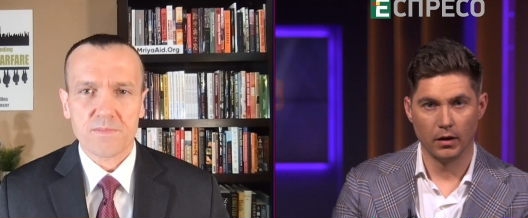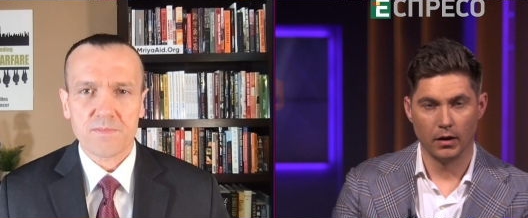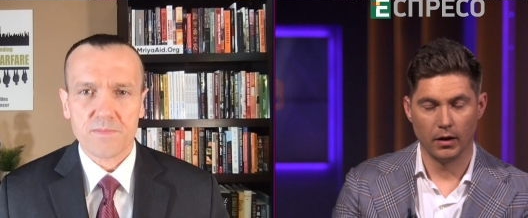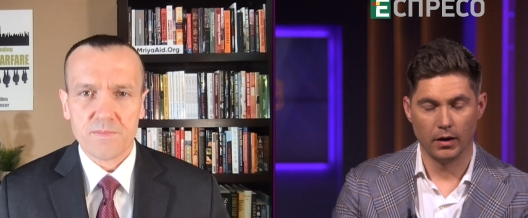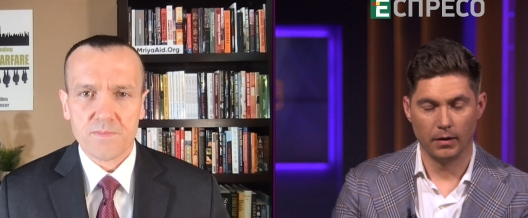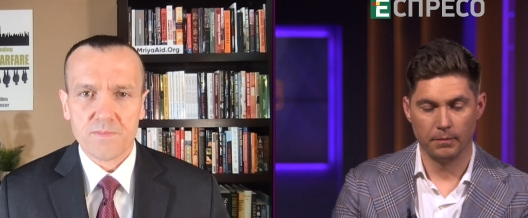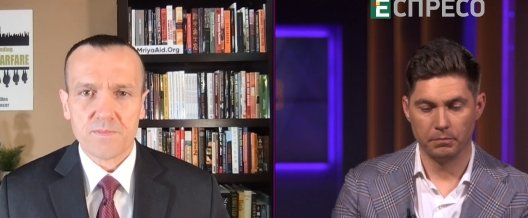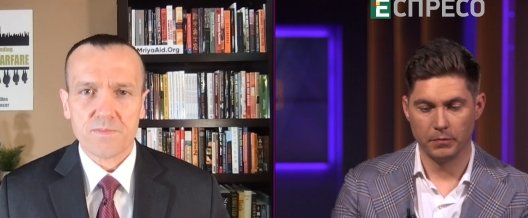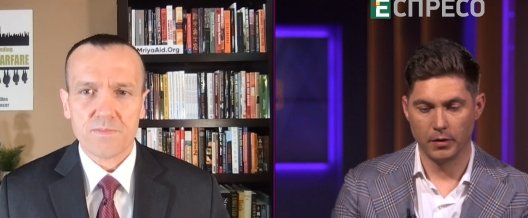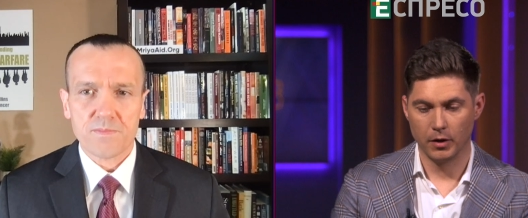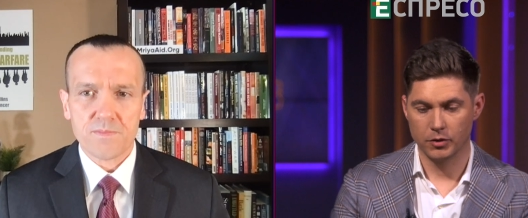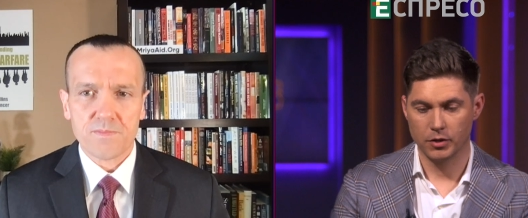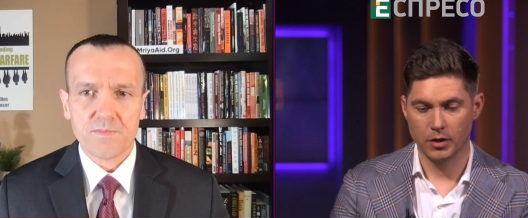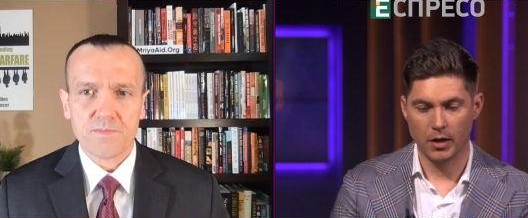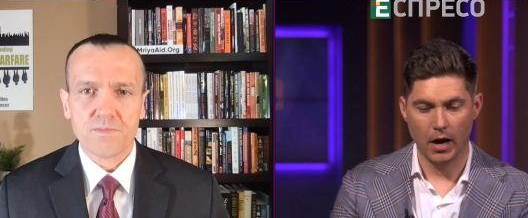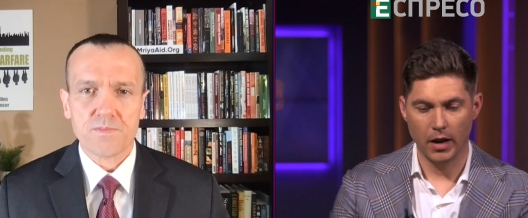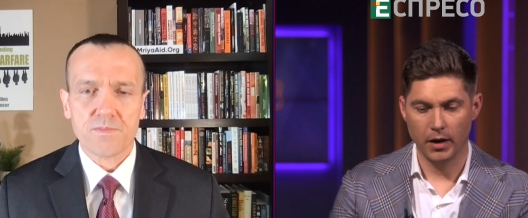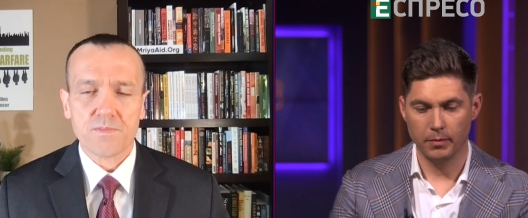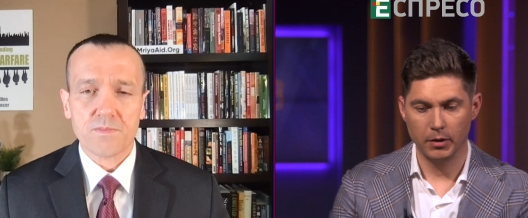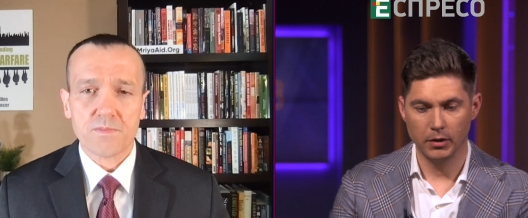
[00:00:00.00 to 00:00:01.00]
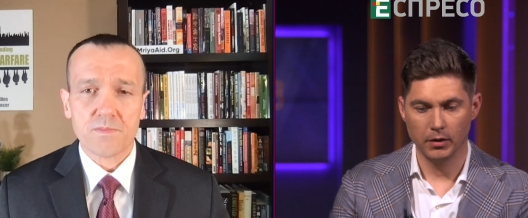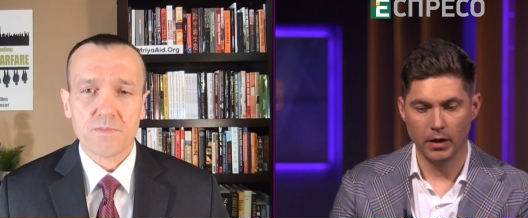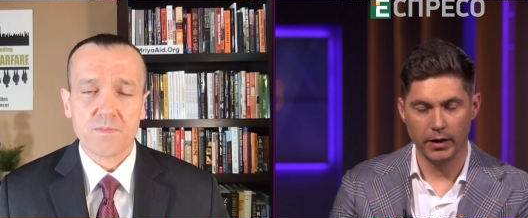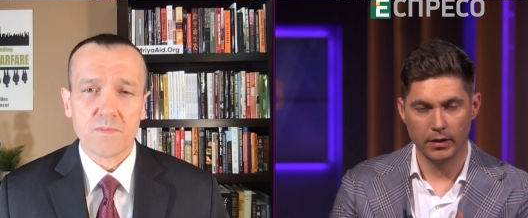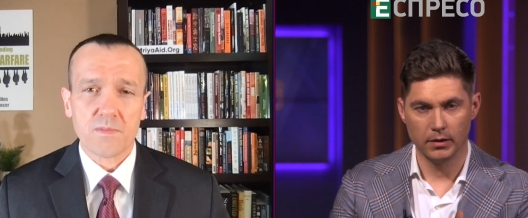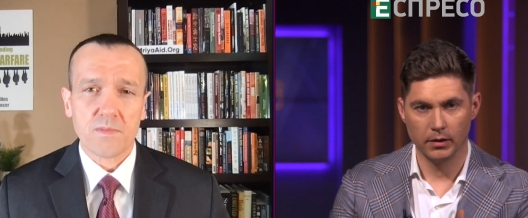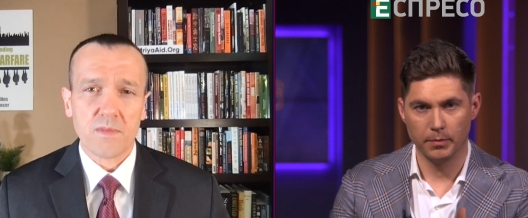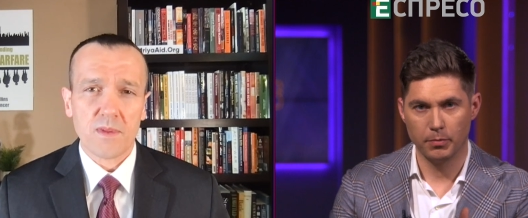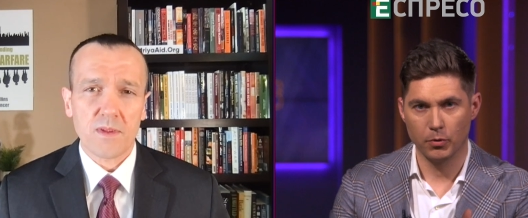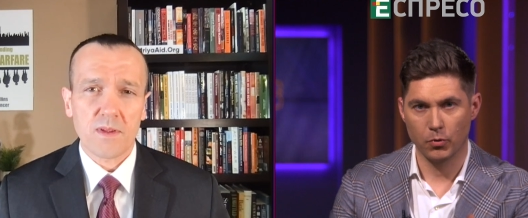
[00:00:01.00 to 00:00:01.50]
Speaker 1: um, is it going to be like
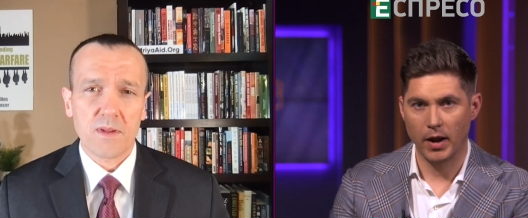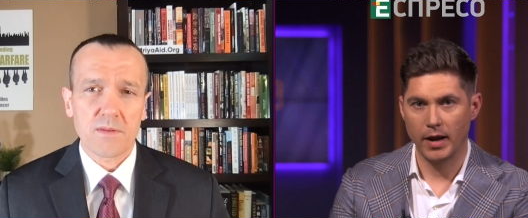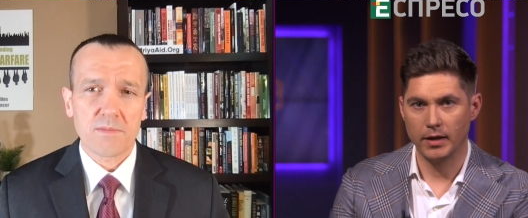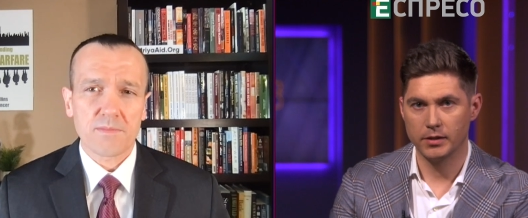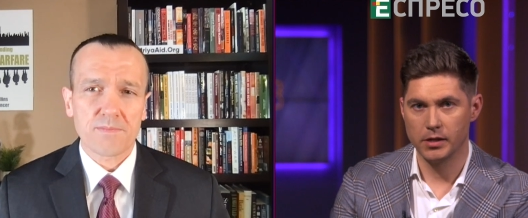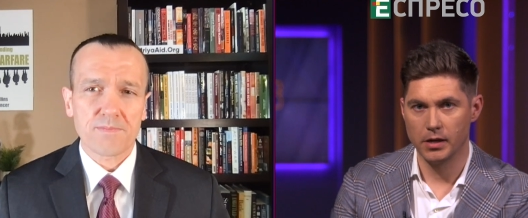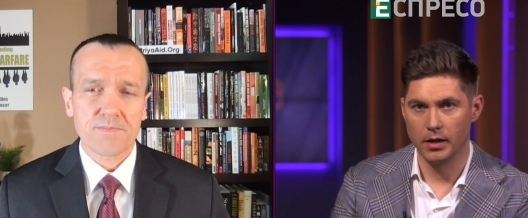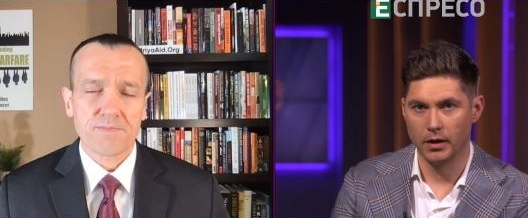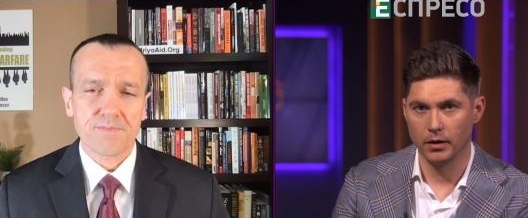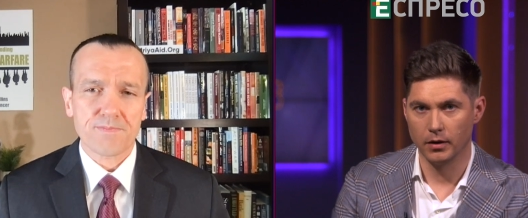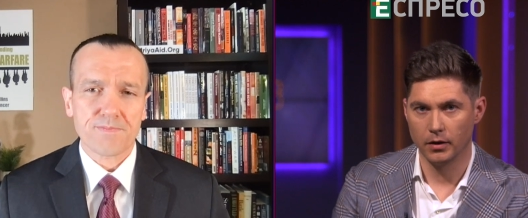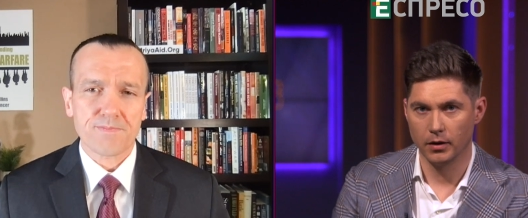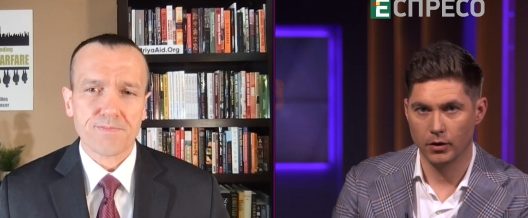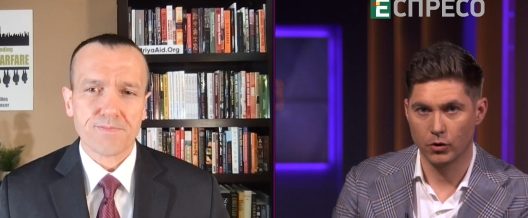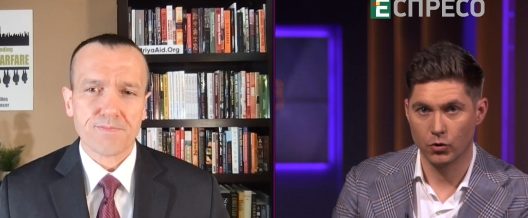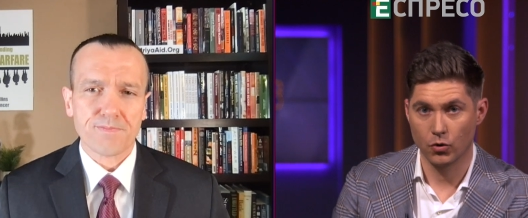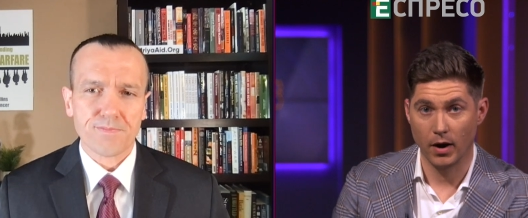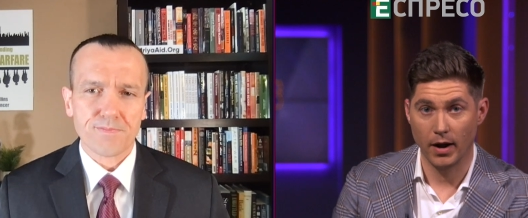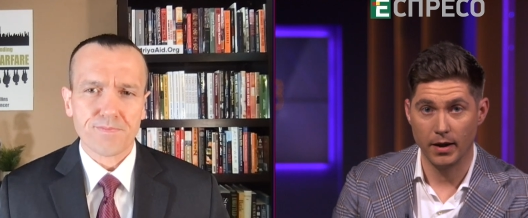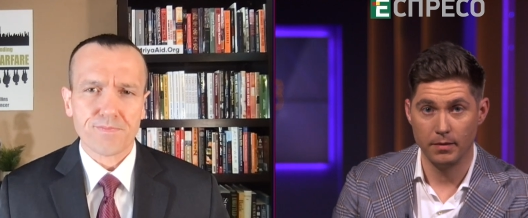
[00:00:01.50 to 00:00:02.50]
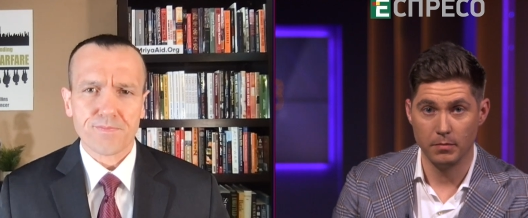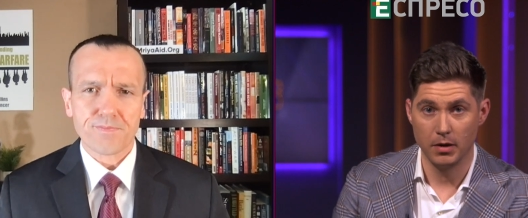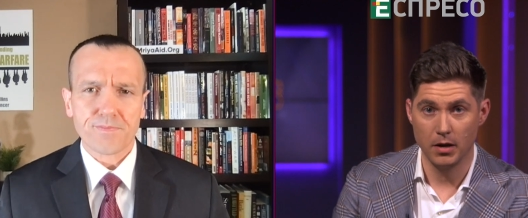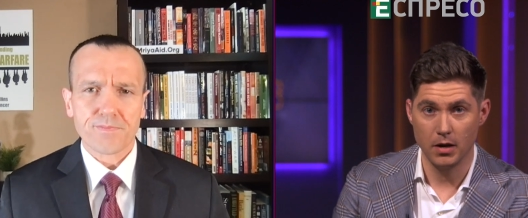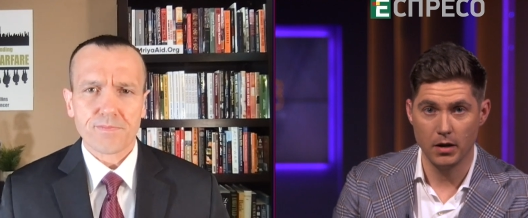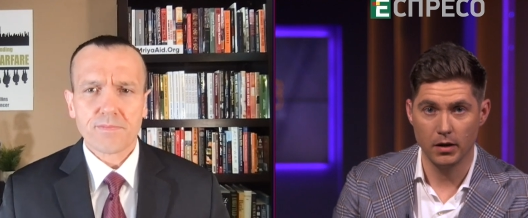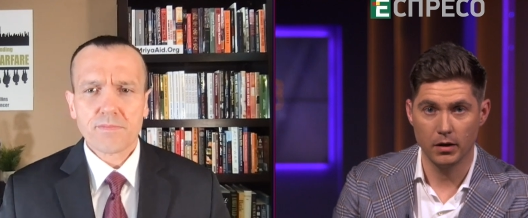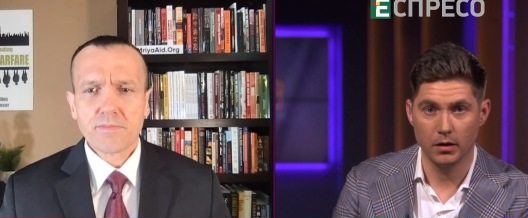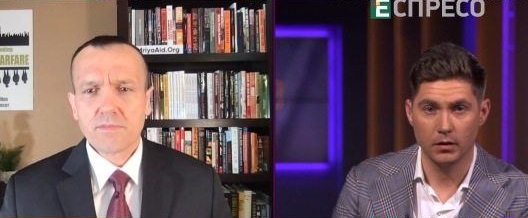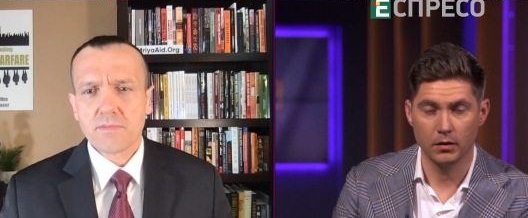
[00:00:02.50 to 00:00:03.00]
liberating uh,
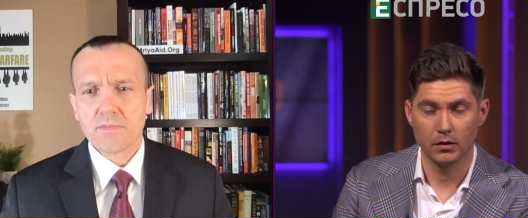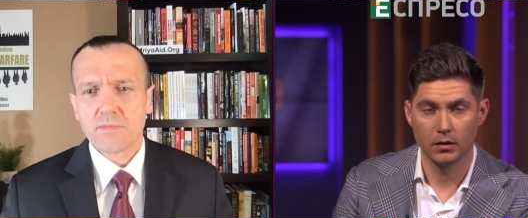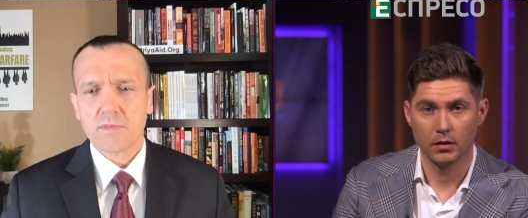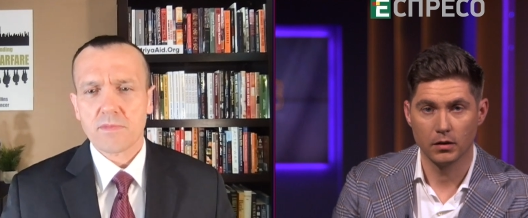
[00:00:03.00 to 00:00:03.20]
Crimea?